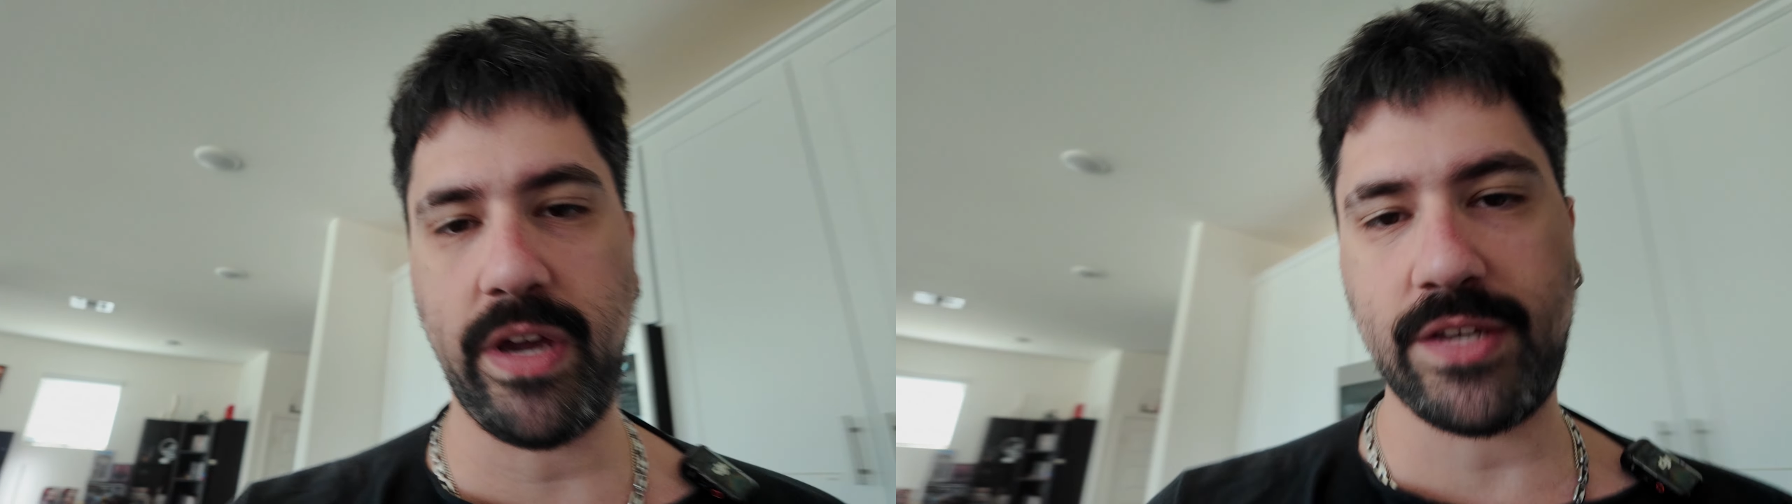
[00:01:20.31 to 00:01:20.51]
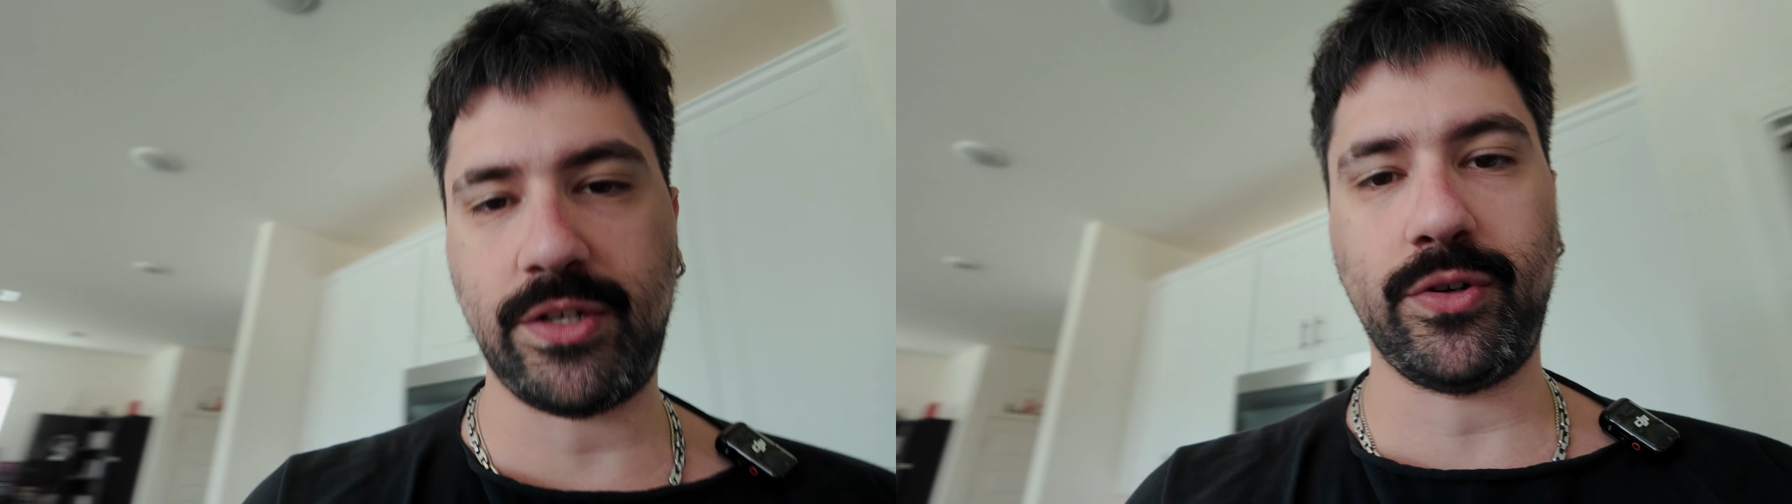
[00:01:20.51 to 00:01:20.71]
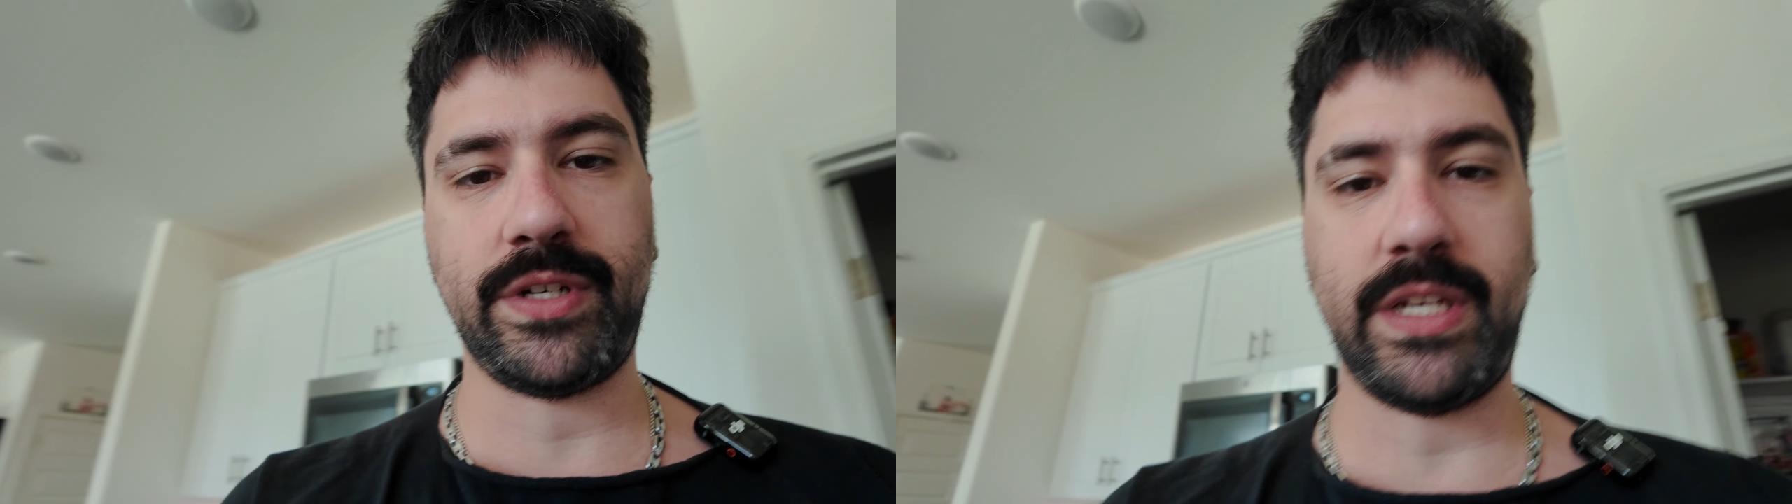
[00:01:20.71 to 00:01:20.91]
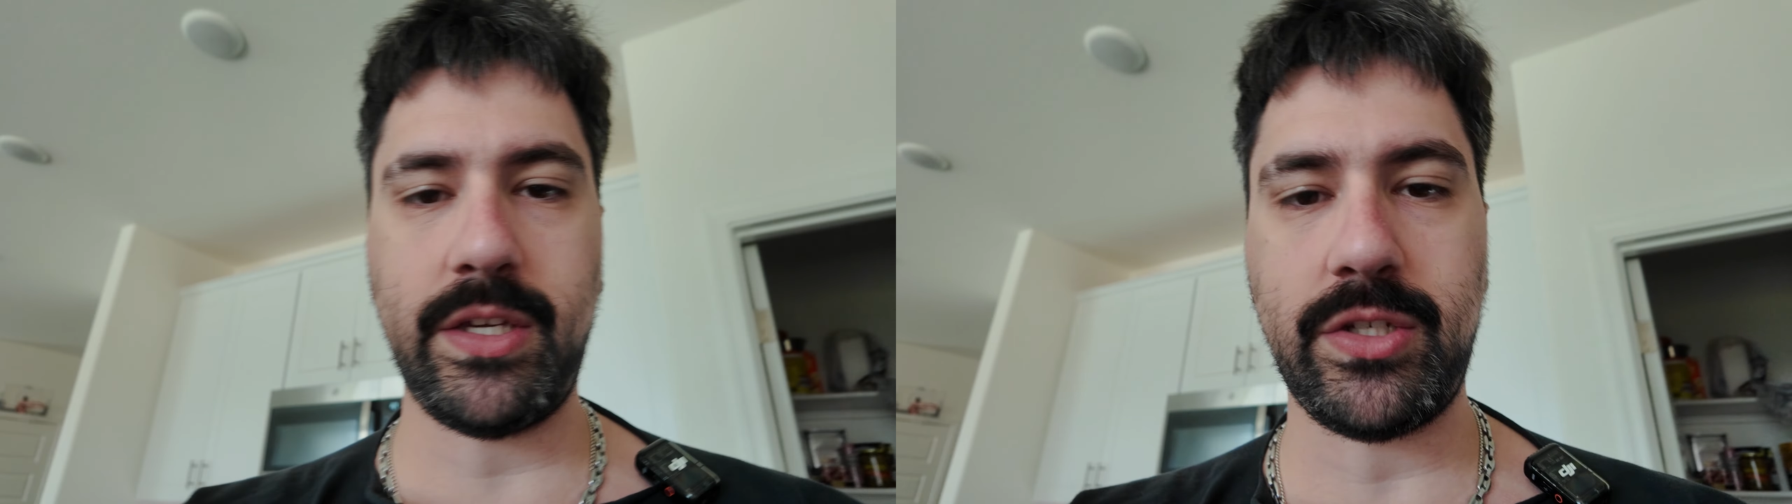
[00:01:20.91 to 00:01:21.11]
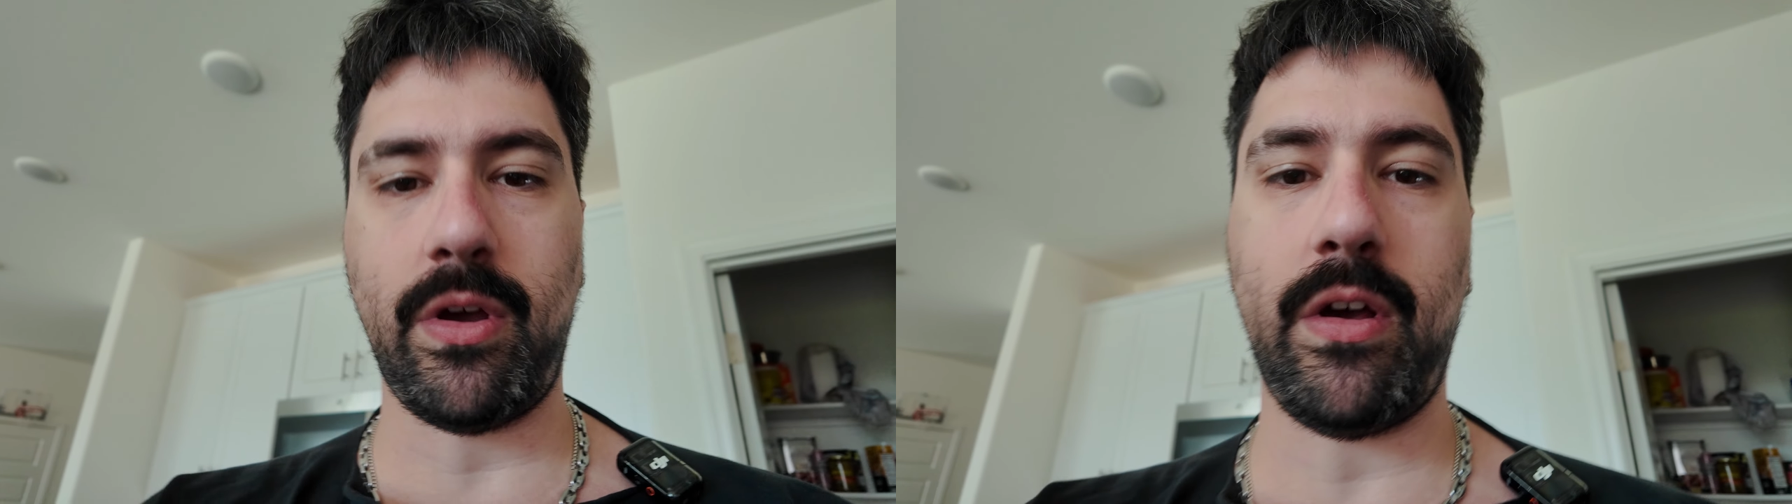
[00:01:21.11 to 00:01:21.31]
guys the
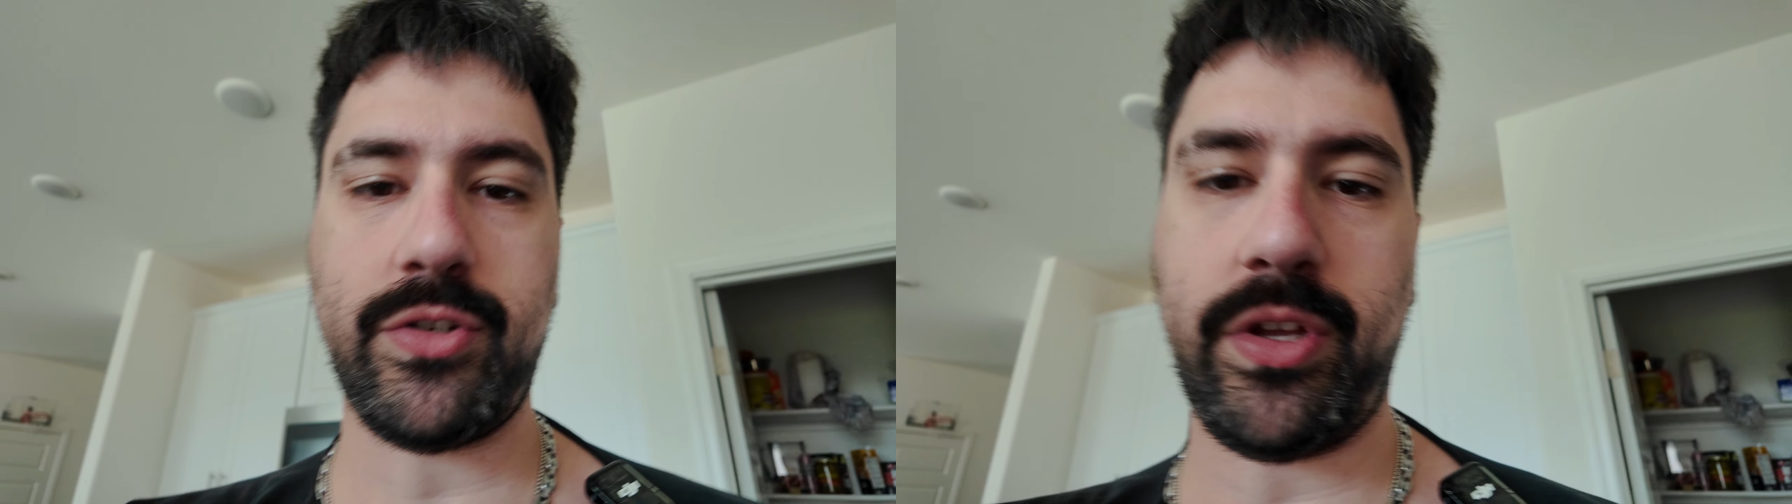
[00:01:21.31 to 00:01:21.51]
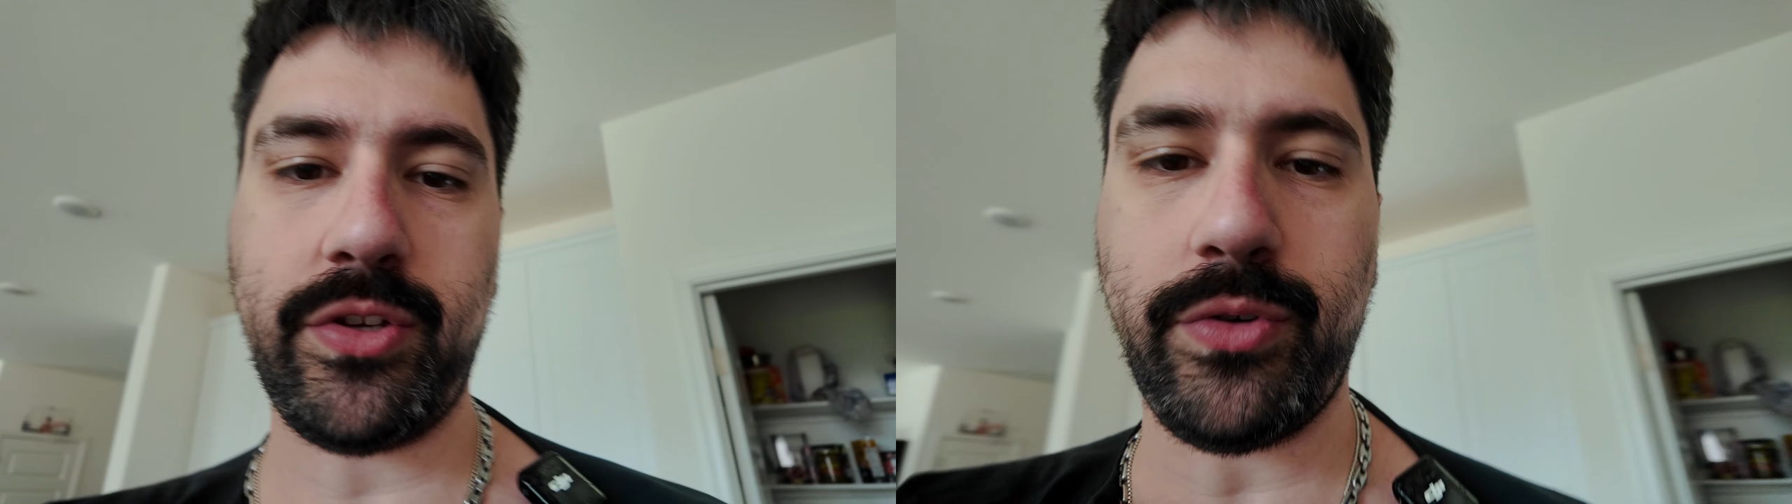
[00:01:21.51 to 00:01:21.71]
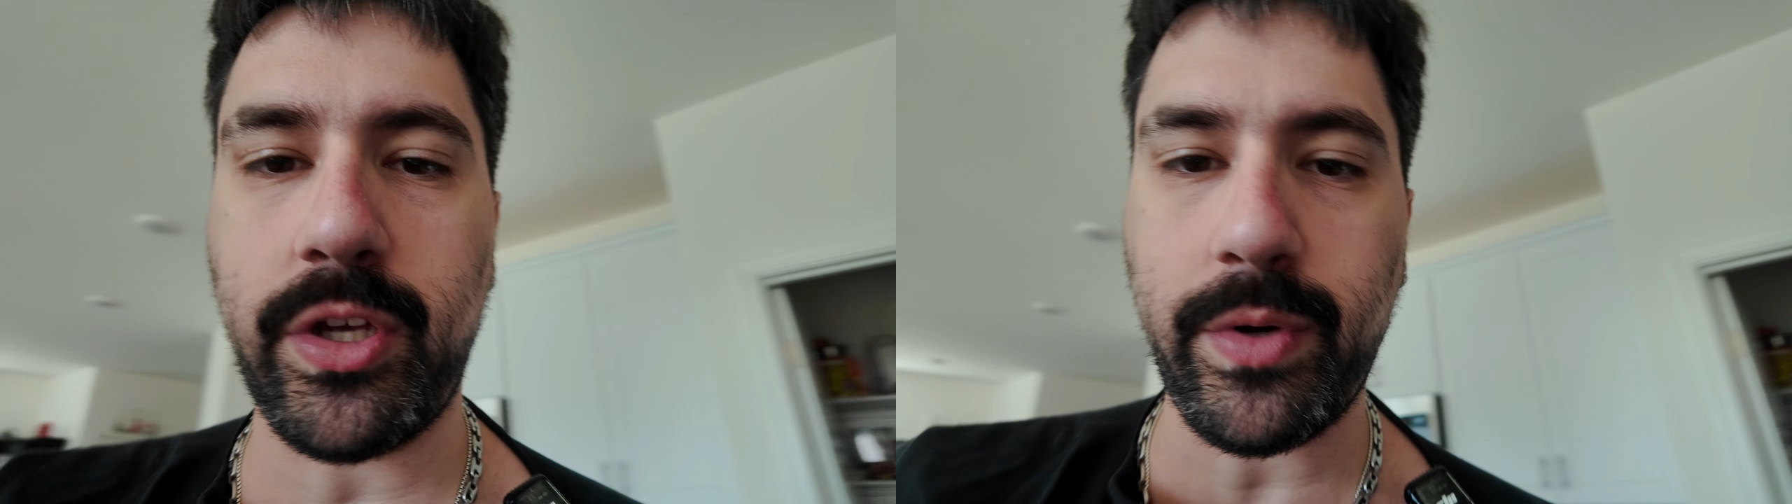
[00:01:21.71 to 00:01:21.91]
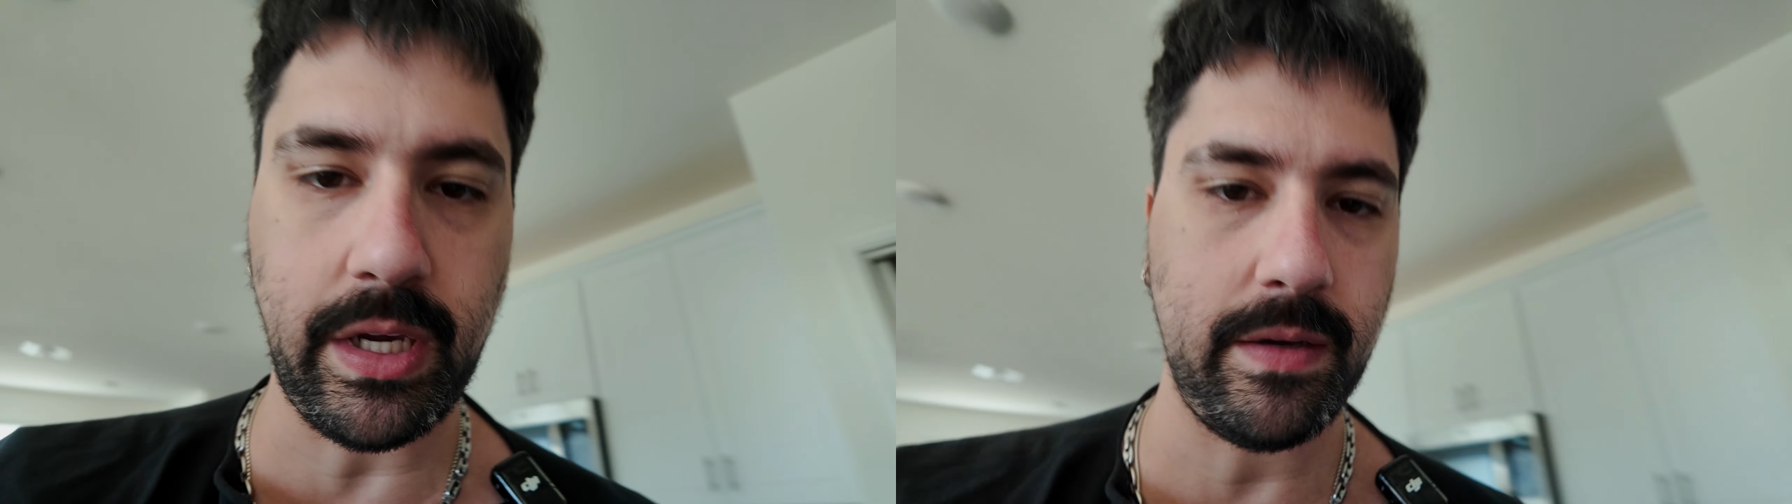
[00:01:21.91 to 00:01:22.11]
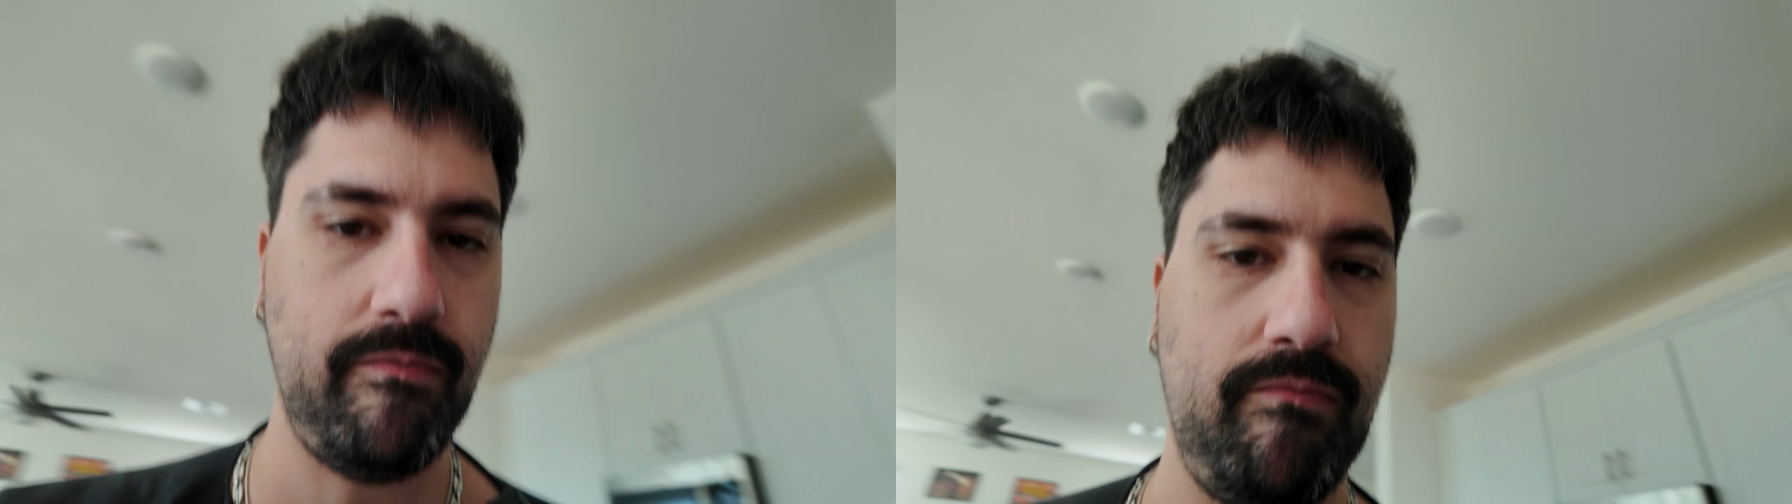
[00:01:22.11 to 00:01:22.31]
tortillas, so I'll show you those really quick.